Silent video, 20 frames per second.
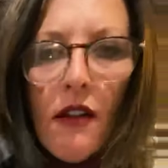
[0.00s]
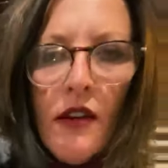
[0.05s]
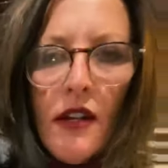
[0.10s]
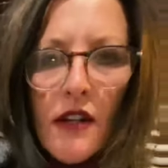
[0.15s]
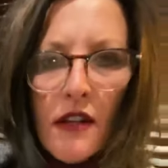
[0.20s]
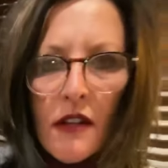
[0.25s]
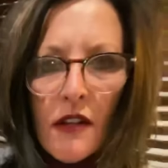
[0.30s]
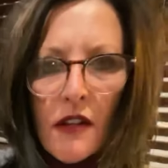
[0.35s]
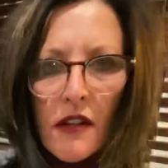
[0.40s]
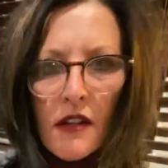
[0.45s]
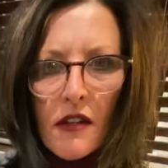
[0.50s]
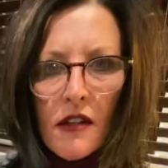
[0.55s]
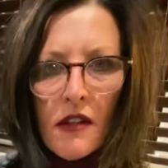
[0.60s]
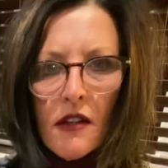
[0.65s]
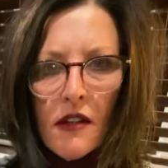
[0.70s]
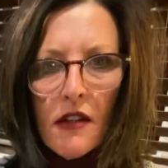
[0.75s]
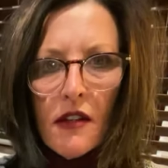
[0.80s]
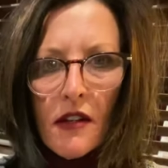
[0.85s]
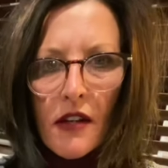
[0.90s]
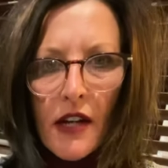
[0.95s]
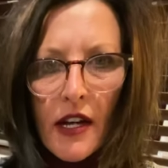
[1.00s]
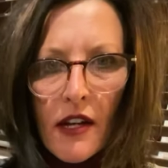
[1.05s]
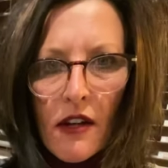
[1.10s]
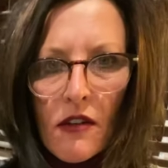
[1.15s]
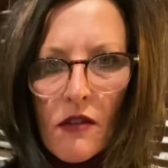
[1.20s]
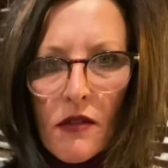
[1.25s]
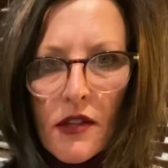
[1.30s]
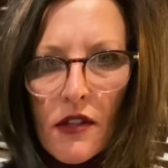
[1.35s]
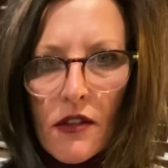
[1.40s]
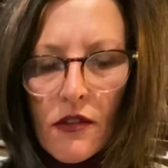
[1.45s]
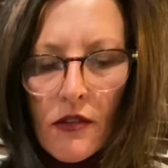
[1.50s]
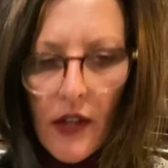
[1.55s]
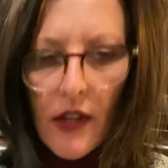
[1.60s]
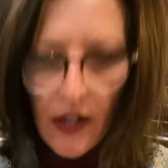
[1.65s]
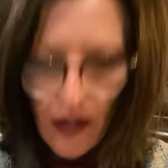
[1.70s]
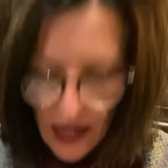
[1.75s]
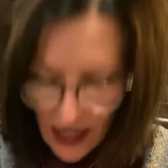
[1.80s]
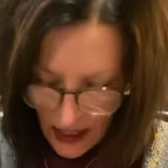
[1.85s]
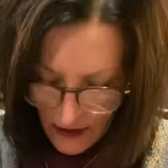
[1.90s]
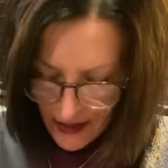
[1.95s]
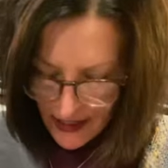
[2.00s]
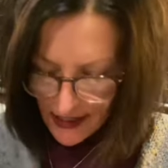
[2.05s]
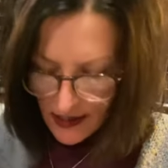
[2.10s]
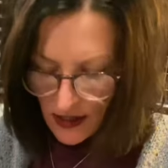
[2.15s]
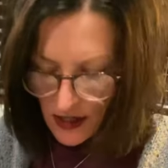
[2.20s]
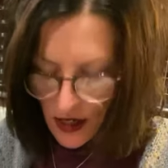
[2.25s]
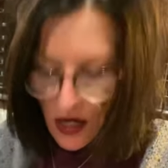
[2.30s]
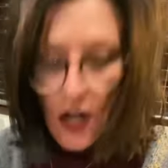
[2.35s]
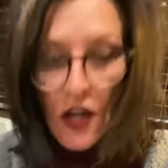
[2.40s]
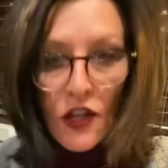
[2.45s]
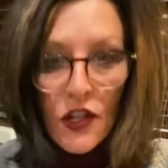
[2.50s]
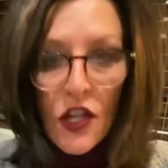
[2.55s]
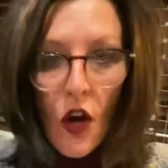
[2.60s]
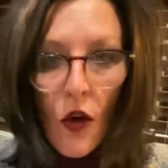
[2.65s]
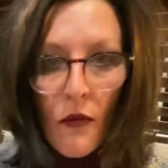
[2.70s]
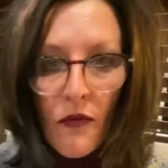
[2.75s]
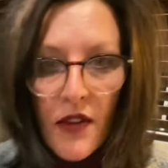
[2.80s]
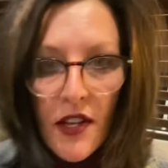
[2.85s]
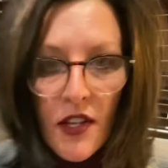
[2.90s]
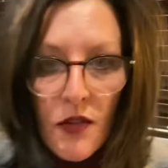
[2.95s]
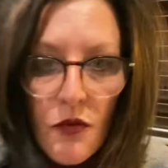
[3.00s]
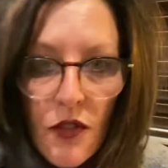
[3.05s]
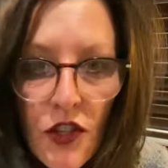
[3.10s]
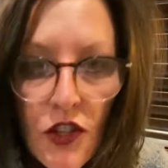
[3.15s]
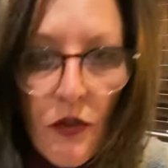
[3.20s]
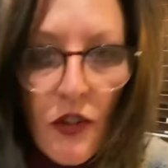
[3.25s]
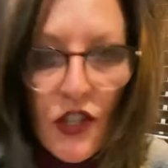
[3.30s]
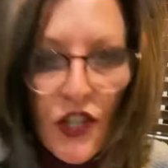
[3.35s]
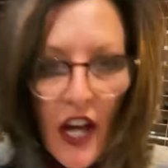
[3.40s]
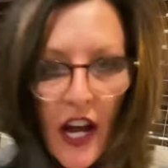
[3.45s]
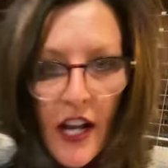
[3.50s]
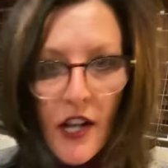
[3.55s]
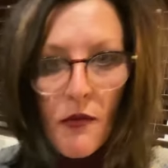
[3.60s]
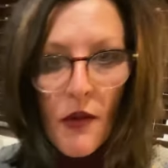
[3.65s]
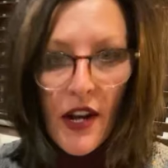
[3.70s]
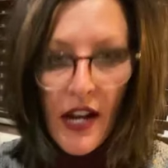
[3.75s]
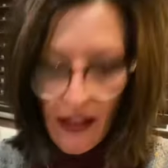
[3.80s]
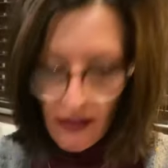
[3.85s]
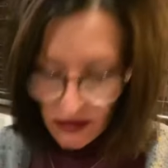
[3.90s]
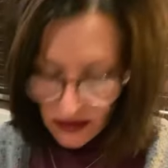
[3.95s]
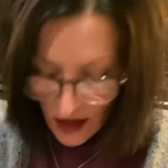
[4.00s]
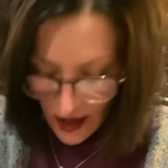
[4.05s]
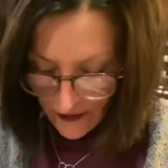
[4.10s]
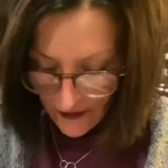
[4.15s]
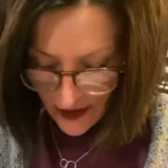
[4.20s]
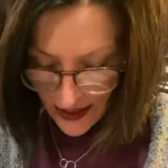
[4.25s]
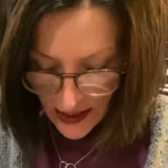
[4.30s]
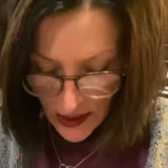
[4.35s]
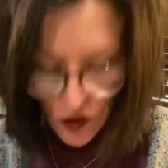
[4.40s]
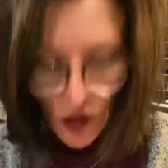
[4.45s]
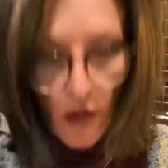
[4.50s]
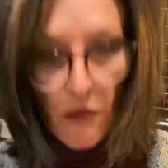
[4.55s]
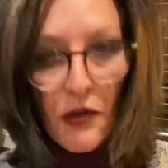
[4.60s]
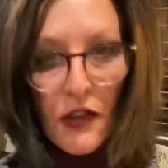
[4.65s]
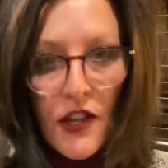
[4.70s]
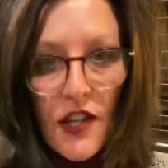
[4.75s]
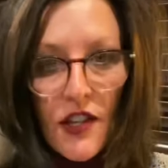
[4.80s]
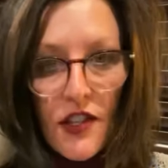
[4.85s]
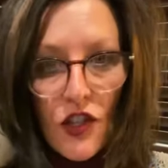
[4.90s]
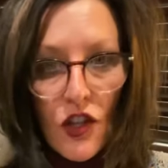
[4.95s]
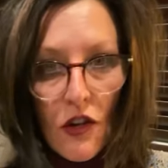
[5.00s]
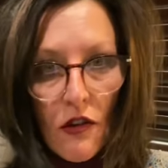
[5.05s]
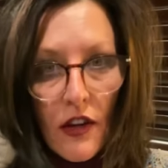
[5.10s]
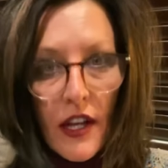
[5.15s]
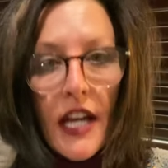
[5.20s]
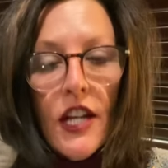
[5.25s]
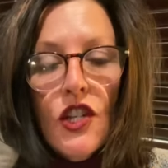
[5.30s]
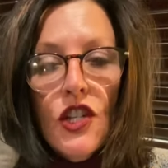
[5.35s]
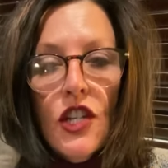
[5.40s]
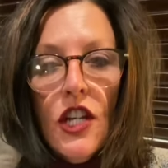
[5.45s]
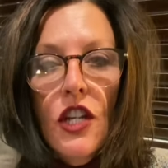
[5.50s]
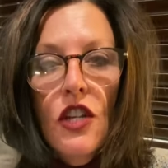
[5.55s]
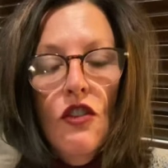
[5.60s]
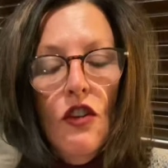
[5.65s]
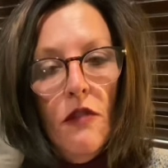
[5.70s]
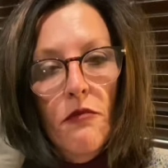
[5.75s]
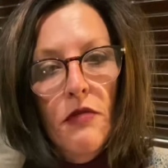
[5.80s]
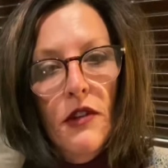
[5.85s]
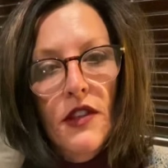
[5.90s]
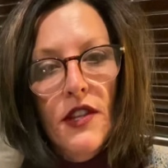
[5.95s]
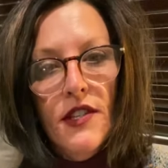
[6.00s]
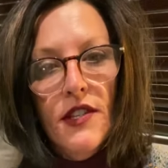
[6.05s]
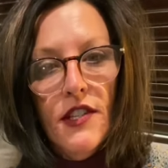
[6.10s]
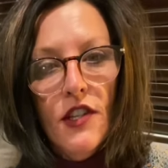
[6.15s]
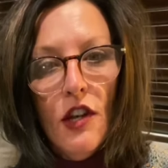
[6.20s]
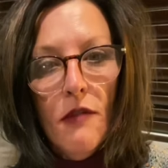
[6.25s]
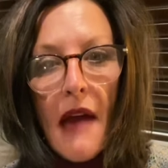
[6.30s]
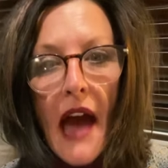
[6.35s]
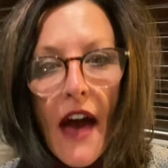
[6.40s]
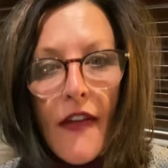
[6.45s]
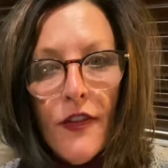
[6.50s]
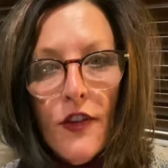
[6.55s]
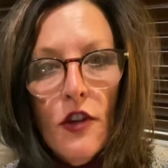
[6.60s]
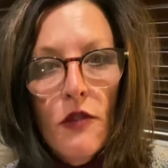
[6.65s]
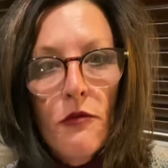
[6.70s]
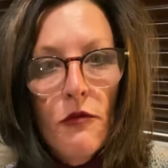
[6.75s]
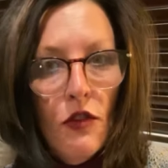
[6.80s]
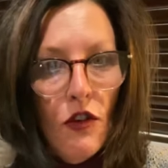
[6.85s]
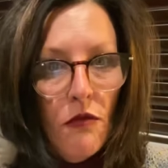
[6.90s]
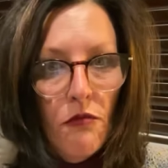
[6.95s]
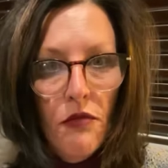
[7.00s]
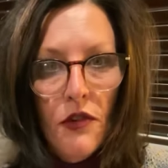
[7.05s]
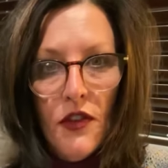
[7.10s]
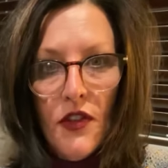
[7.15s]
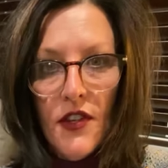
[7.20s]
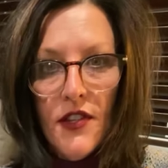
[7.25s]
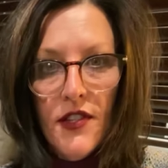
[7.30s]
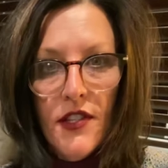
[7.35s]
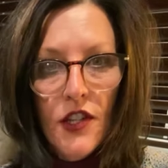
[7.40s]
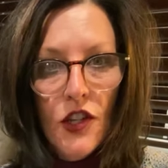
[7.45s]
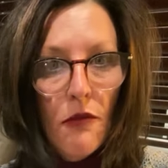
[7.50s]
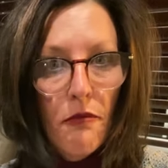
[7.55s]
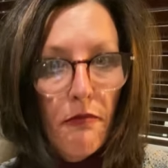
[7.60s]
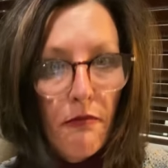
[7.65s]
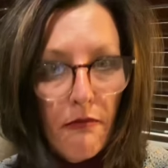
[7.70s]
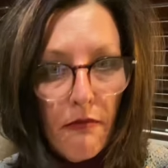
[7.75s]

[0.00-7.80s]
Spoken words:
and I don't know what they're doing. Anyways, so this was new in January, and I love it. You can put this in your kitchen. You can put this in your bathroom. You can put this in your